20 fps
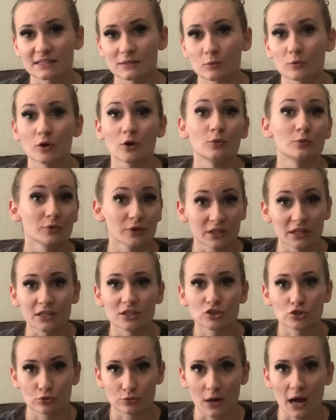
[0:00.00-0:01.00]
will really
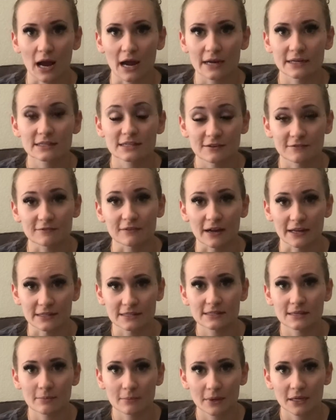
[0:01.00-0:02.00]
try to find
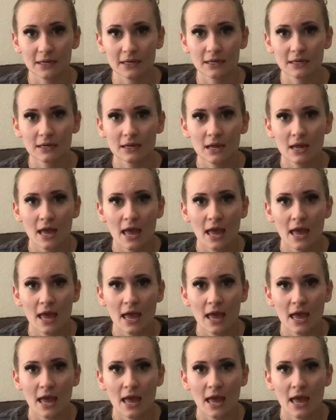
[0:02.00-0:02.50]
somebody